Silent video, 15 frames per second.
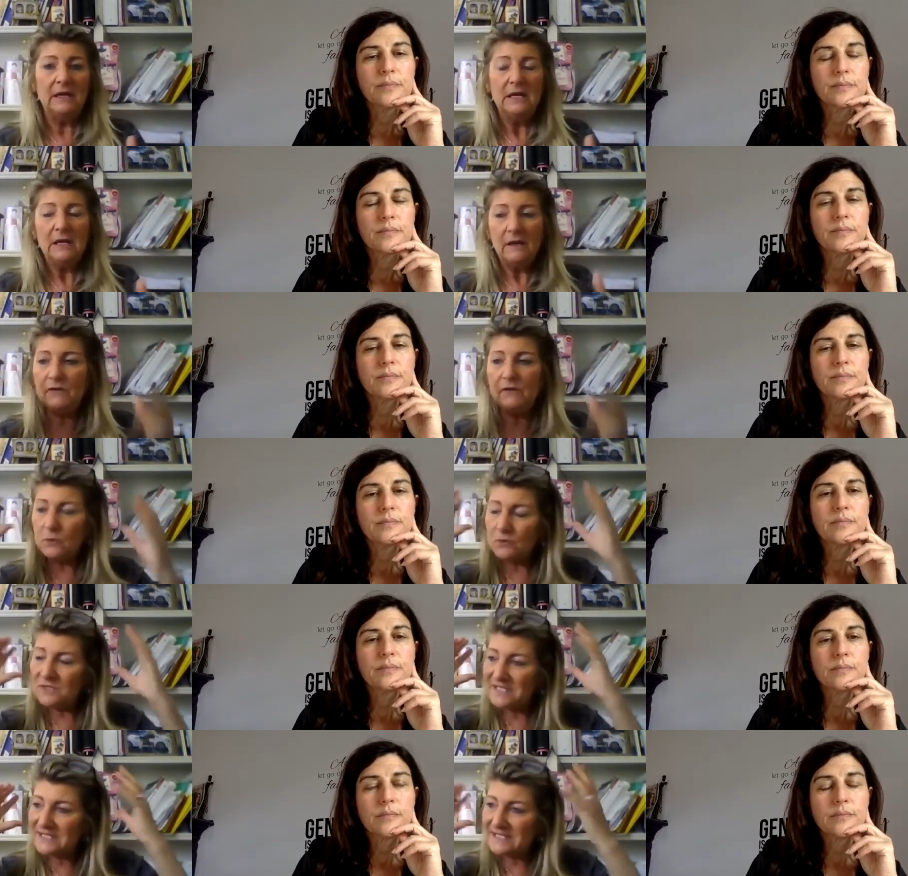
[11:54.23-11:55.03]
Speaker 1: if you
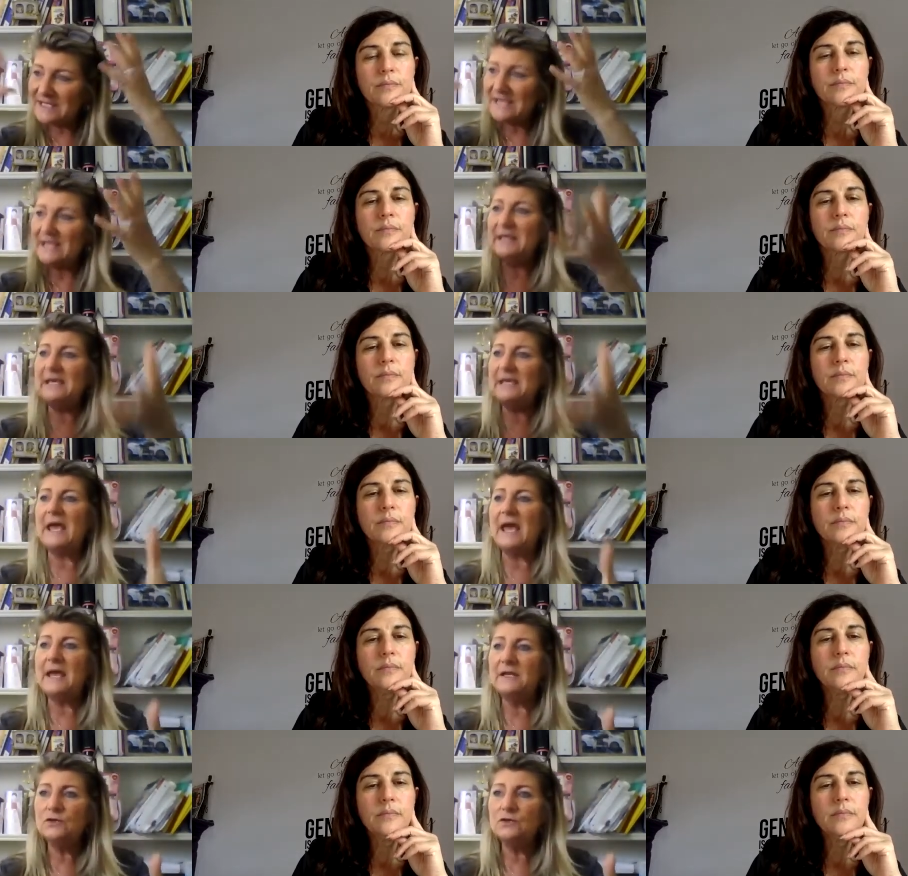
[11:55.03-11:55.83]
see the
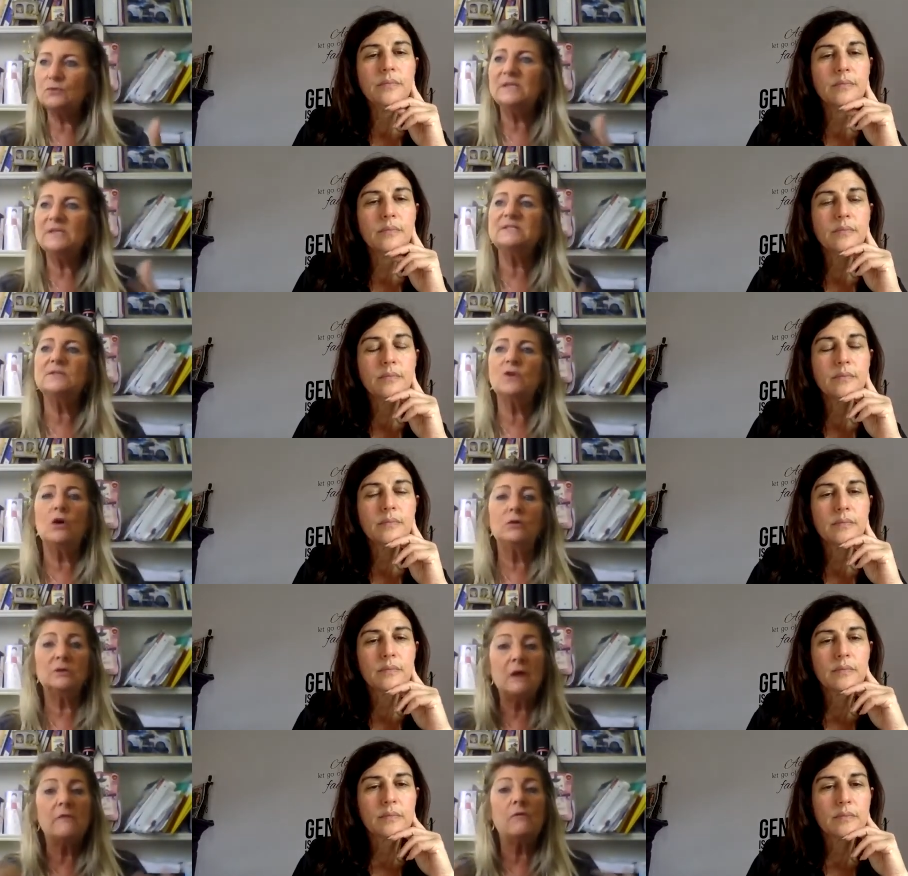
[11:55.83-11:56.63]
end
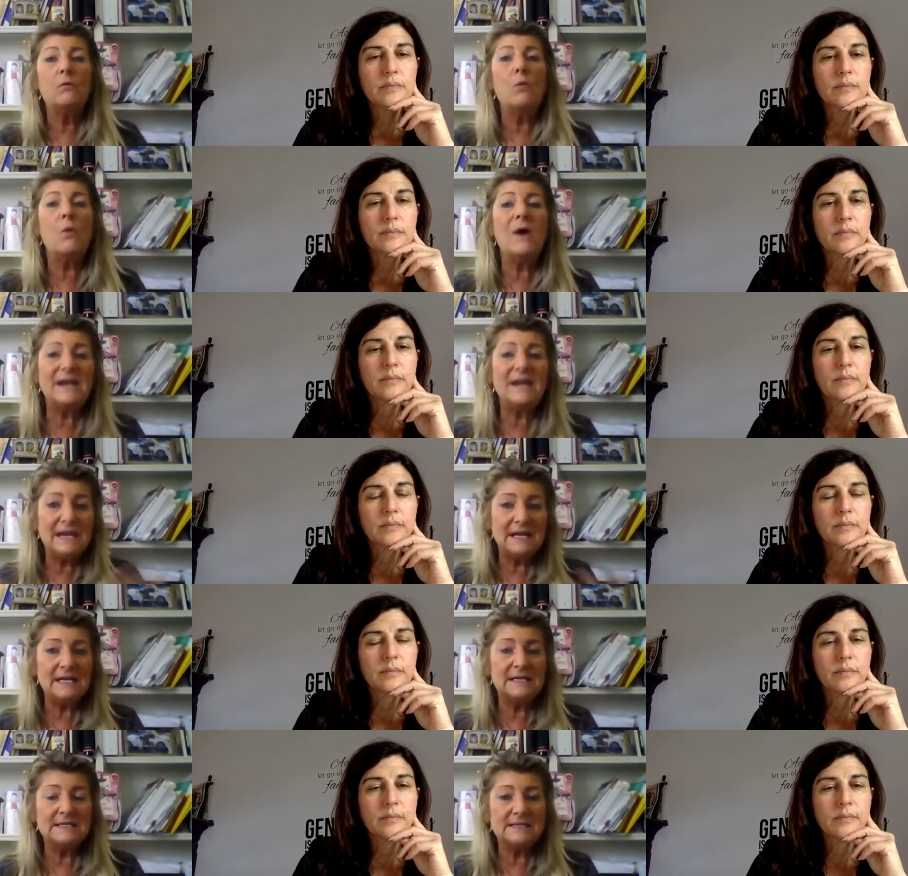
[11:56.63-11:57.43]
result of what it
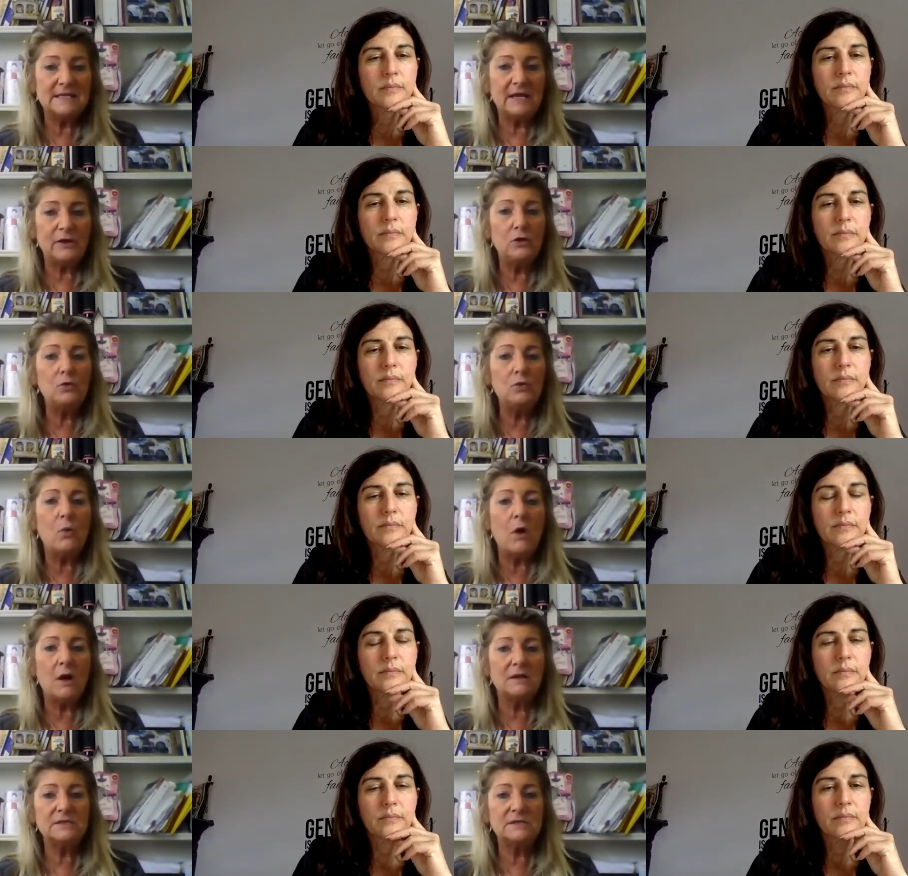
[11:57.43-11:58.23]
is that you
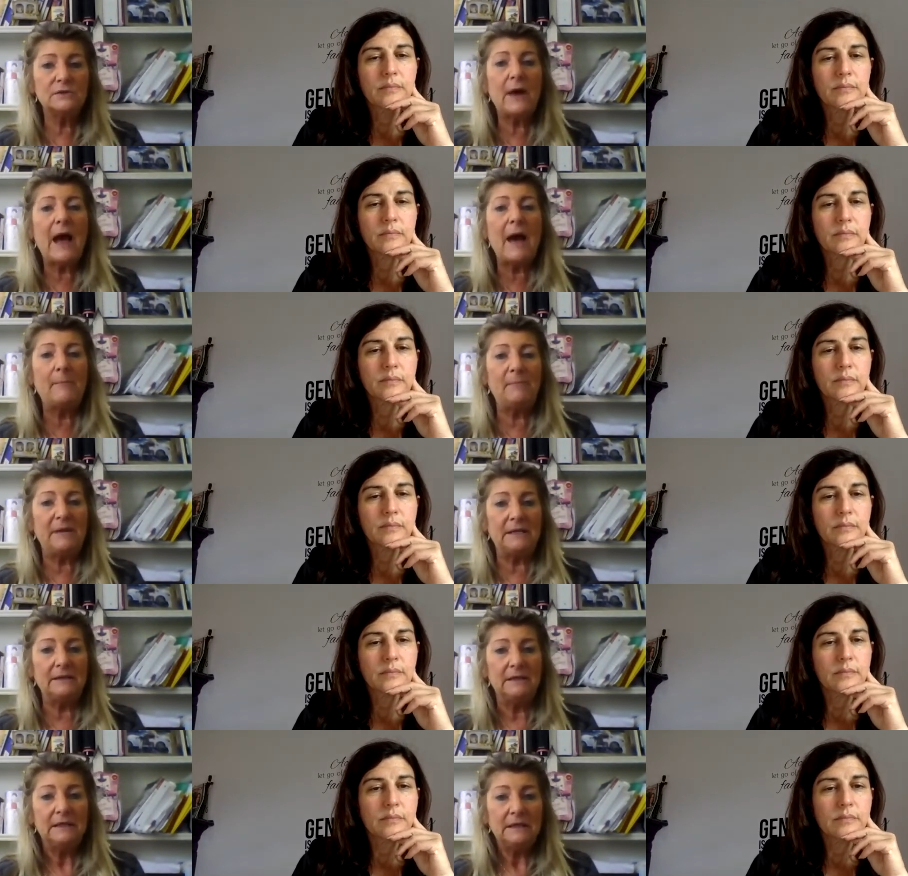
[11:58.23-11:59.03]
want to happen,